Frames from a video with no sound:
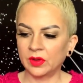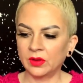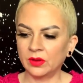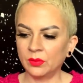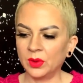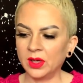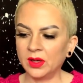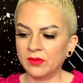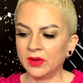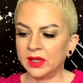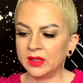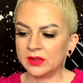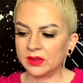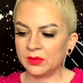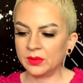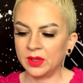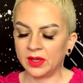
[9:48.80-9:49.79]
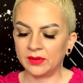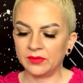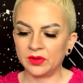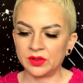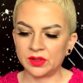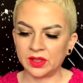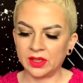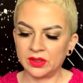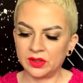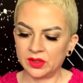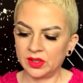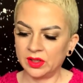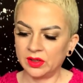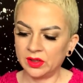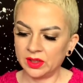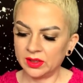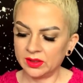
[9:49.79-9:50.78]
What advice do we have for
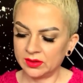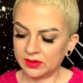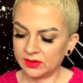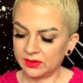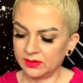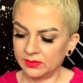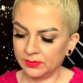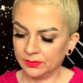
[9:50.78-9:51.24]
Sagittarius?